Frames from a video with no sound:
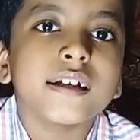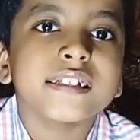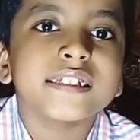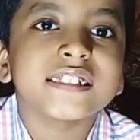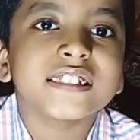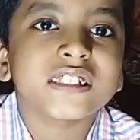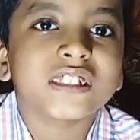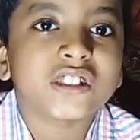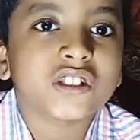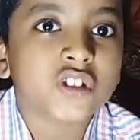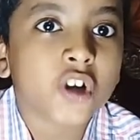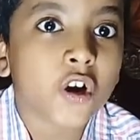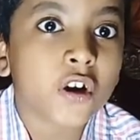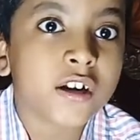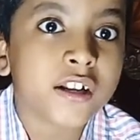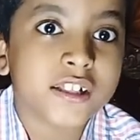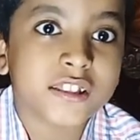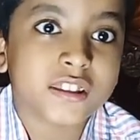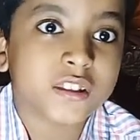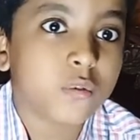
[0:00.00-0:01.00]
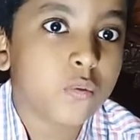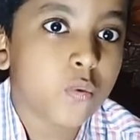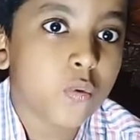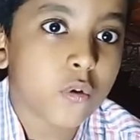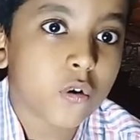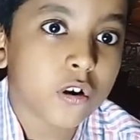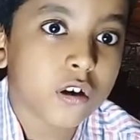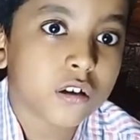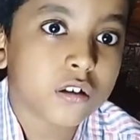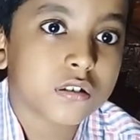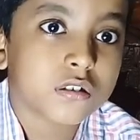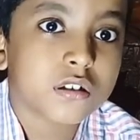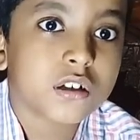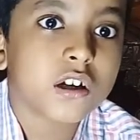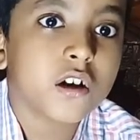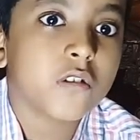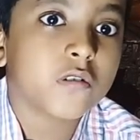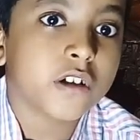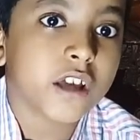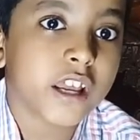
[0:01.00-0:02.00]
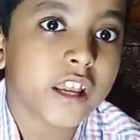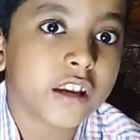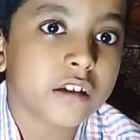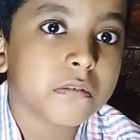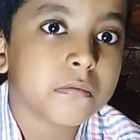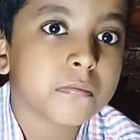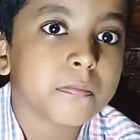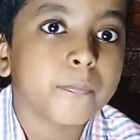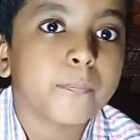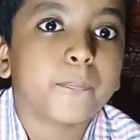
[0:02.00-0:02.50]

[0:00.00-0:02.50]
started the war. Okay,